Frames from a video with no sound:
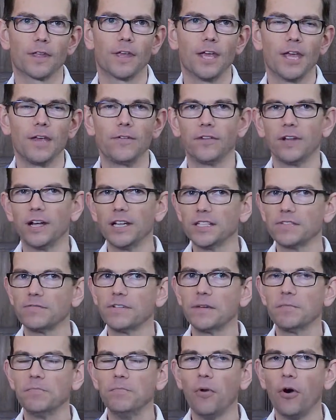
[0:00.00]
If you'd like to
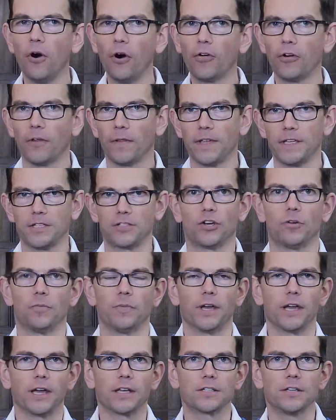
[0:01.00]
read more on these
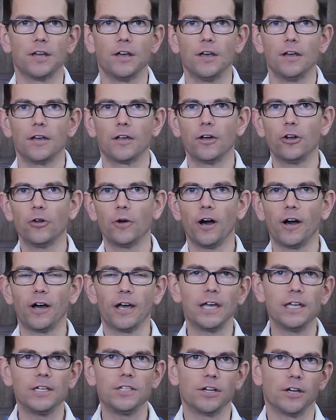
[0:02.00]
topics, go to our
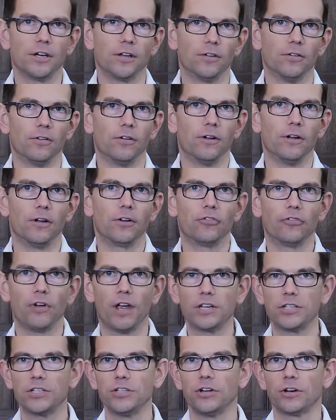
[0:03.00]
e-journal,
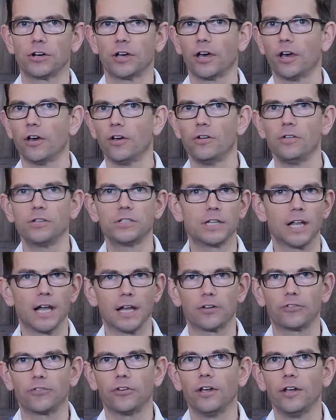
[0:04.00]

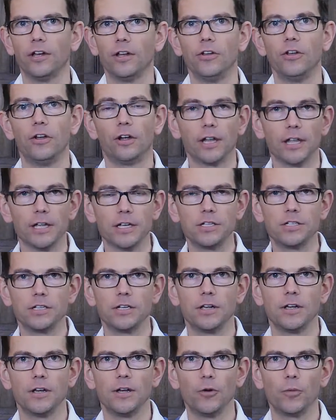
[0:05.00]
creation.co/knowledge,
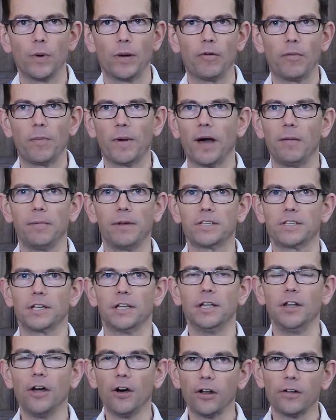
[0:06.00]
where we publish a
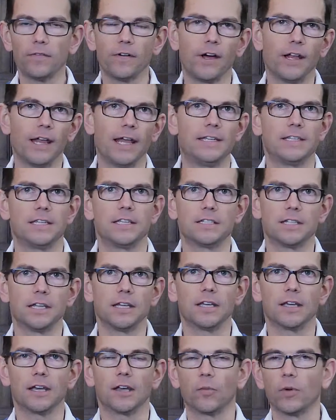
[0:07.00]
lot of our latest
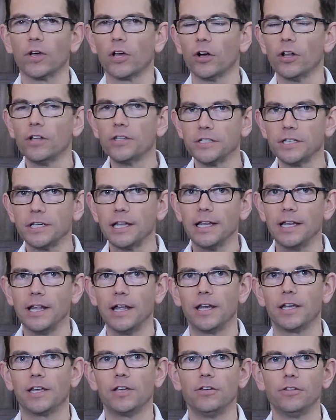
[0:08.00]
thinking. We're constantly
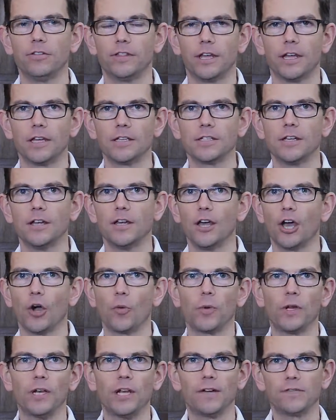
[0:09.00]
learning new things, and
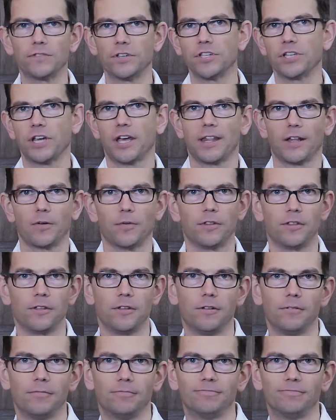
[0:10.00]
we'd love to share that with you.